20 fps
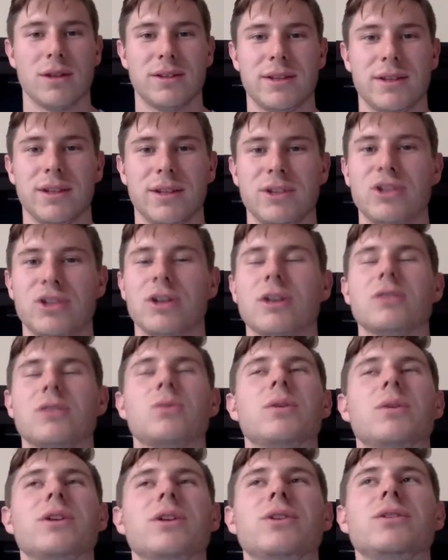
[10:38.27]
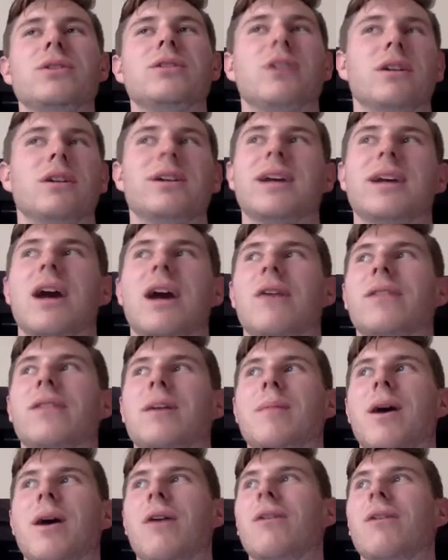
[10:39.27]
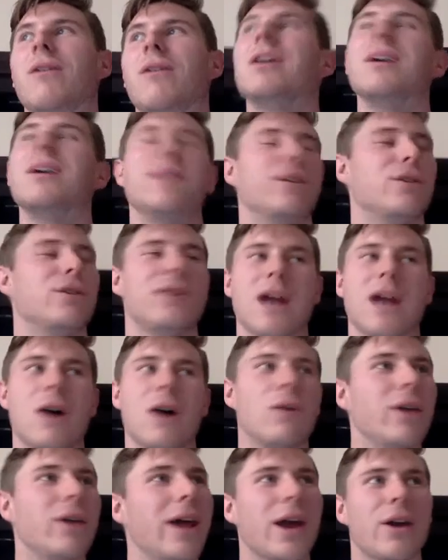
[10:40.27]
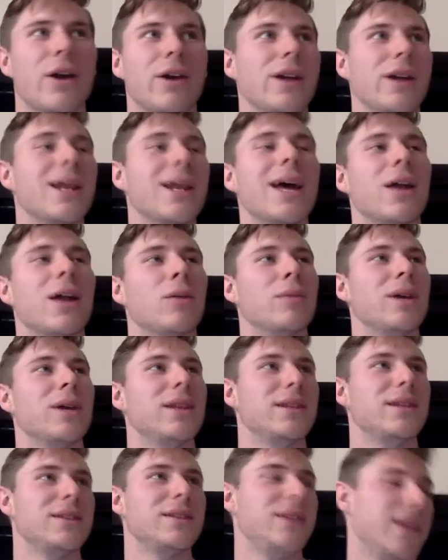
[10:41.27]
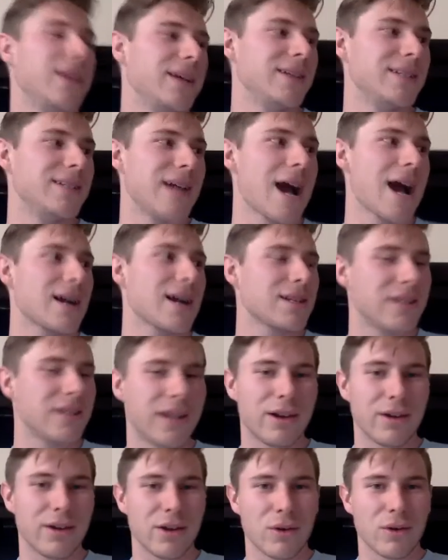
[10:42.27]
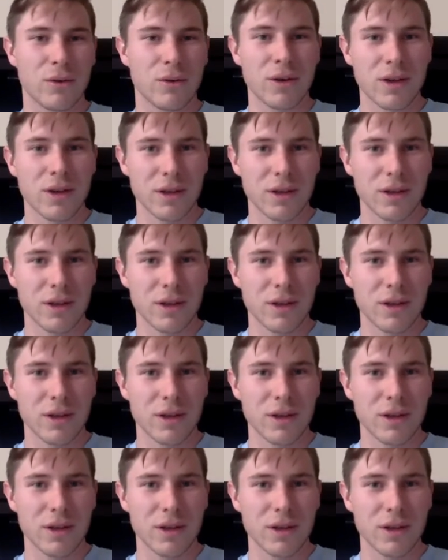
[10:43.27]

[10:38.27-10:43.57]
That just when you start to count them out, they're down Harry and Edelman. This is the exact scenario.